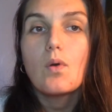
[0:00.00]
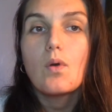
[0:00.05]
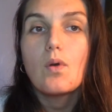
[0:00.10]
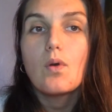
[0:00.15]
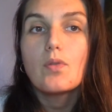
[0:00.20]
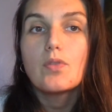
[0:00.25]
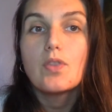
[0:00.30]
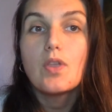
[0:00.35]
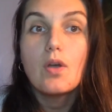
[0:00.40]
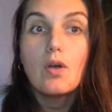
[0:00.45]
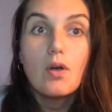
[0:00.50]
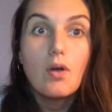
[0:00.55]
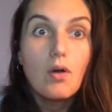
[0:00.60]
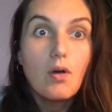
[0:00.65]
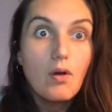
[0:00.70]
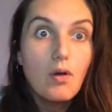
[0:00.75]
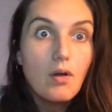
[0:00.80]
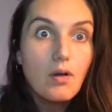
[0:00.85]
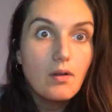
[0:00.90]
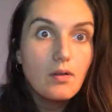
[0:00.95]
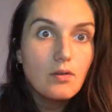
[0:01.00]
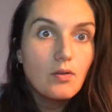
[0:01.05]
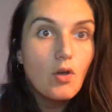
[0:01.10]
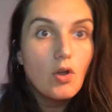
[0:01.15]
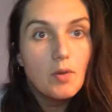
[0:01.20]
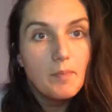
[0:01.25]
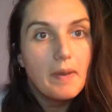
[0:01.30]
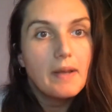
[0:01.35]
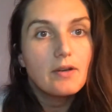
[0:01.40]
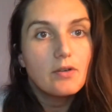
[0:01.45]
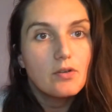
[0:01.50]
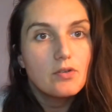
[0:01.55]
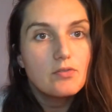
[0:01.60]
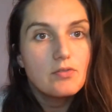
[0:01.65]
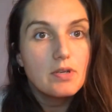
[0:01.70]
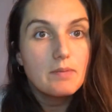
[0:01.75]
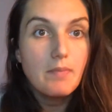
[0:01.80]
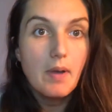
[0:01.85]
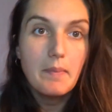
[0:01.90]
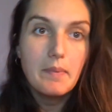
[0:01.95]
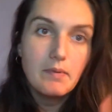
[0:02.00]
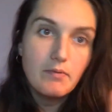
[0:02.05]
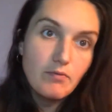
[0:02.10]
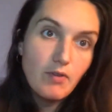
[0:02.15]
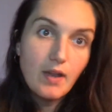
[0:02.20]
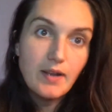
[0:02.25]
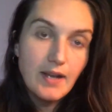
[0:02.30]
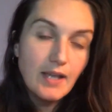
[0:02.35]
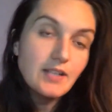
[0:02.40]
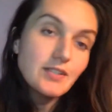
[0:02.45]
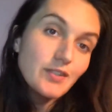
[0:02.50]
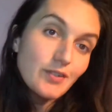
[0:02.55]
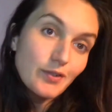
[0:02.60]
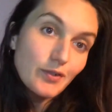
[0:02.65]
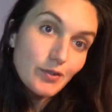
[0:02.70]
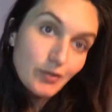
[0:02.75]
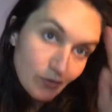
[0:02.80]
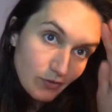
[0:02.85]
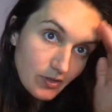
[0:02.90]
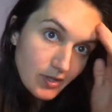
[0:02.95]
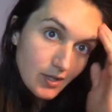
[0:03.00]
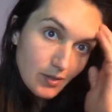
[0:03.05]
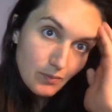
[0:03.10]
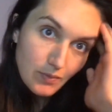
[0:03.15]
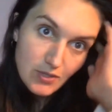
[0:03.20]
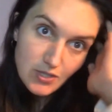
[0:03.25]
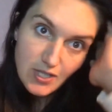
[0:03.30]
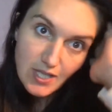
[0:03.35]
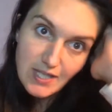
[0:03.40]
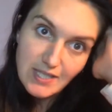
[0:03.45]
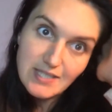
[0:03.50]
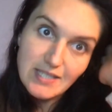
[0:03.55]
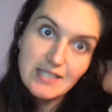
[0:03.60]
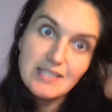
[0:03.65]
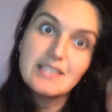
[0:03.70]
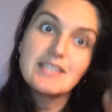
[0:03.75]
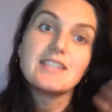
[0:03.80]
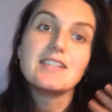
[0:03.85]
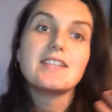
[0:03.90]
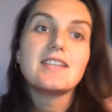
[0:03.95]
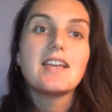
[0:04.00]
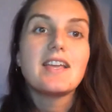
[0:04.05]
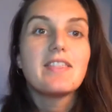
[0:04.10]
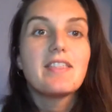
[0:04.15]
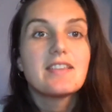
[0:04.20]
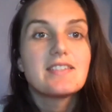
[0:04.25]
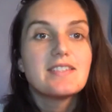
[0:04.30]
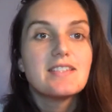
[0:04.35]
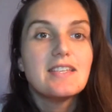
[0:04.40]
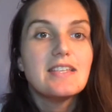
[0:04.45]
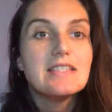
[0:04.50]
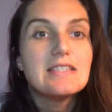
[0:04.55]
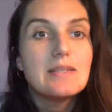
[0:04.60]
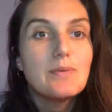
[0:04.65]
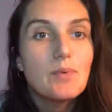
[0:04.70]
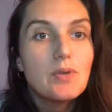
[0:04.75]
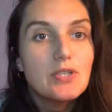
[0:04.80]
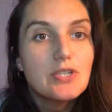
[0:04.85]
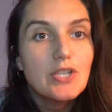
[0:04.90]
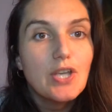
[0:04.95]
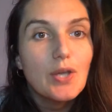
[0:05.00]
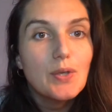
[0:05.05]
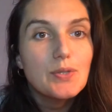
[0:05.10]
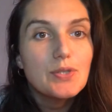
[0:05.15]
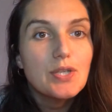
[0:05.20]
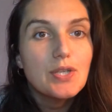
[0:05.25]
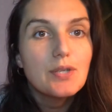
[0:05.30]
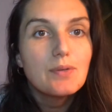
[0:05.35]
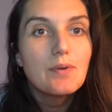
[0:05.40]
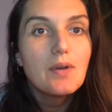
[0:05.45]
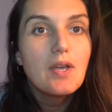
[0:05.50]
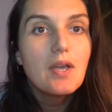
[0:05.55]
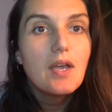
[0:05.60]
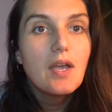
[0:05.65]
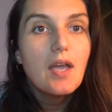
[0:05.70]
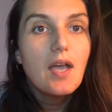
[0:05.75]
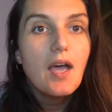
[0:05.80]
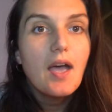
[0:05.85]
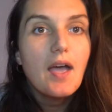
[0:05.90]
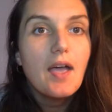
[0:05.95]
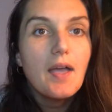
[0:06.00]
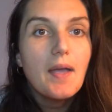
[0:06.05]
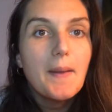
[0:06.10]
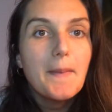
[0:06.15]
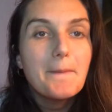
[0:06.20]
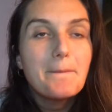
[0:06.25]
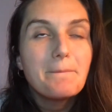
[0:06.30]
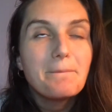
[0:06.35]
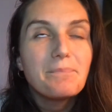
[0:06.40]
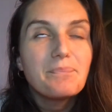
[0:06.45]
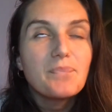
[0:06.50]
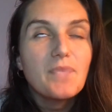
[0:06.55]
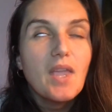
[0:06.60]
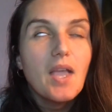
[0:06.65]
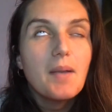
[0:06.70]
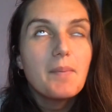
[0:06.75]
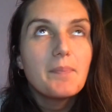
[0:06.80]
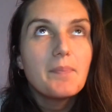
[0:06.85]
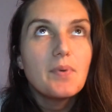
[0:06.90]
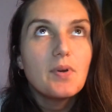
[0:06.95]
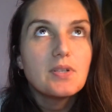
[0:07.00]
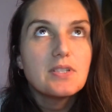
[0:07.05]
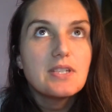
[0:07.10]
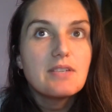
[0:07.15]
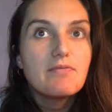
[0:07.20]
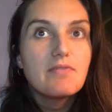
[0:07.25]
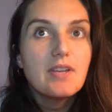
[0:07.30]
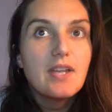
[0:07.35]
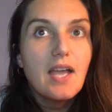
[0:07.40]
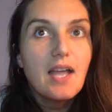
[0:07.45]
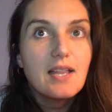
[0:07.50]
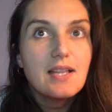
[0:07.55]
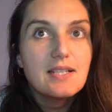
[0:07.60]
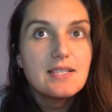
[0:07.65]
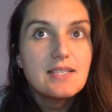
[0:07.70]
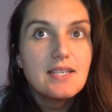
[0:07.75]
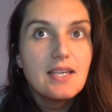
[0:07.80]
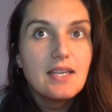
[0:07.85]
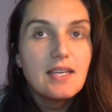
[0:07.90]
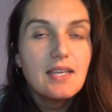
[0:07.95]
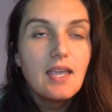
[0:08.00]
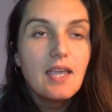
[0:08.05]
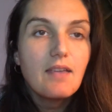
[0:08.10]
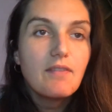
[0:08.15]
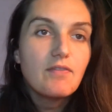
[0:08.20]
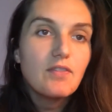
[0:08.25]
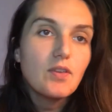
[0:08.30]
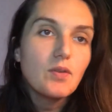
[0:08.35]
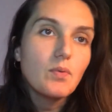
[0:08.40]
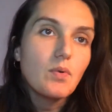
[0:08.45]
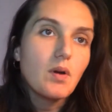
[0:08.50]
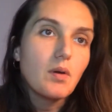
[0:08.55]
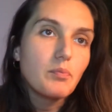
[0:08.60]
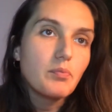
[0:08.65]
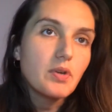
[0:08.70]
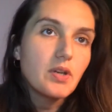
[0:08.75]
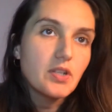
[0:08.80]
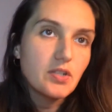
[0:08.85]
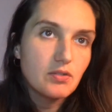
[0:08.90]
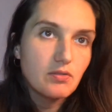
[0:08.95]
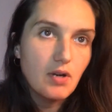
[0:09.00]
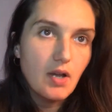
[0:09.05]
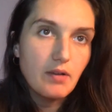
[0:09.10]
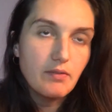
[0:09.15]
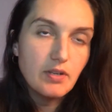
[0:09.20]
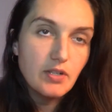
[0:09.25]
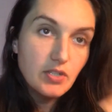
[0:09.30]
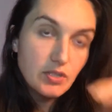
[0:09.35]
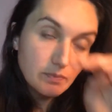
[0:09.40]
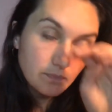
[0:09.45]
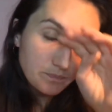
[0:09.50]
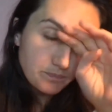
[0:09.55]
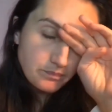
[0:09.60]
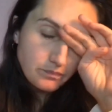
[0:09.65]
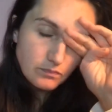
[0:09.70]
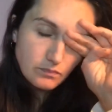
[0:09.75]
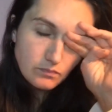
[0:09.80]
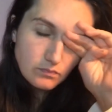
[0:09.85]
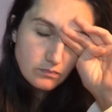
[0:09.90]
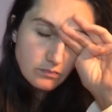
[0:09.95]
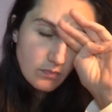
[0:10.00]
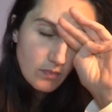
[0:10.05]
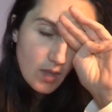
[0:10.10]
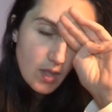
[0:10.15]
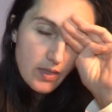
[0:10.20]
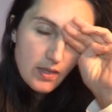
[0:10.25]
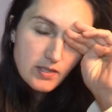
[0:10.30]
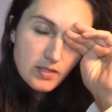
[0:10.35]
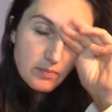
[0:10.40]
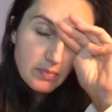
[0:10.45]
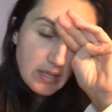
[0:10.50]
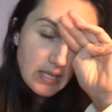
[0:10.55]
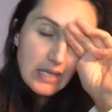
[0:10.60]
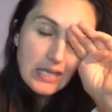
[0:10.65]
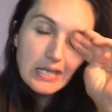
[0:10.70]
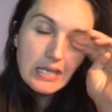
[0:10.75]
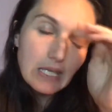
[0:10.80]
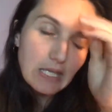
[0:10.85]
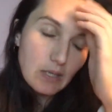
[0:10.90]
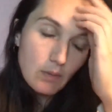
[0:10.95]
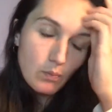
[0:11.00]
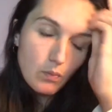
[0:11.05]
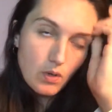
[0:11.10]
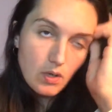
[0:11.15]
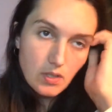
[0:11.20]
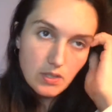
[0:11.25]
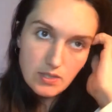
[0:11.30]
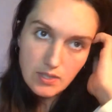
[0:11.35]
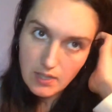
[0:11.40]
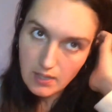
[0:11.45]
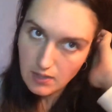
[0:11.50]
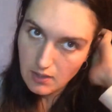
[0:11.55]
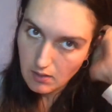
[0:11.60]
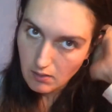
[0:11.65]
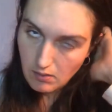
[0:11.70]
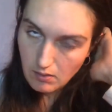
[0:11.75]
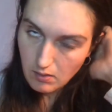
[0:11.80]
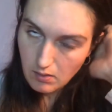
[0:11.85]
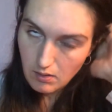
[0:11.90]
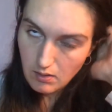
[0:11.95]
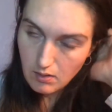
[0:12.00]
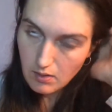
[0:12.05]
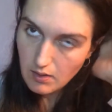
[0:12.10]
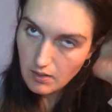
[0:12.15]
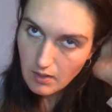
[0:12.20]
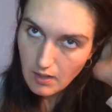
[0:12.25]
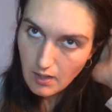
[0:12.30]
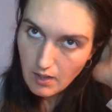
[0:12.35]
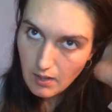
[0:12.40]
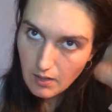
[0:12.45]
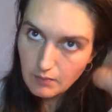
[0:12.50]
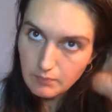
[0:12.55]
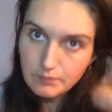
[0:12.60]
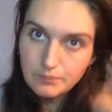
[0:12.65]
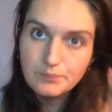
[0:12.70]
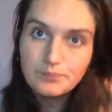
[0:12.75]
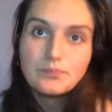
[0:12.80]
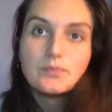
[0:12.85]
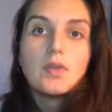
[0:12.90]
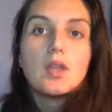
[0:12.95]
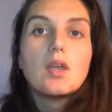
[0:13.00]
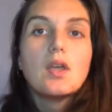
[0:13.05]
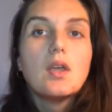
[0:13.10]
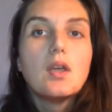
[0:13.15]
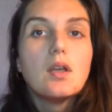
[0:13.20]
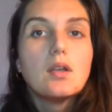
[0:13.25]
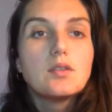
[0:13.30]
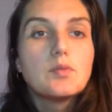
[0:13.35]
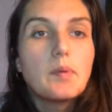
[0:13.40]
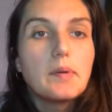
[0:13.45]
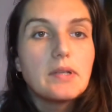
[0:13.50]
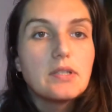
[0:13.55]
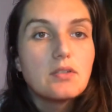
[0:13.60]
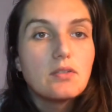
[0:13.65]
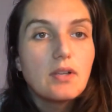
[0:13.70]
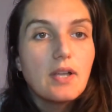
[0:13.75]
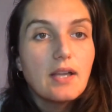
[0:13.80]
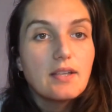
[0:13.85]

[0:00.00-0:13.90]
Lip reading: The non-banned country might be right next to your country, in which case that's an easy one to go to. But in reality, if you are British or Irish, there's some key ones that are to look at.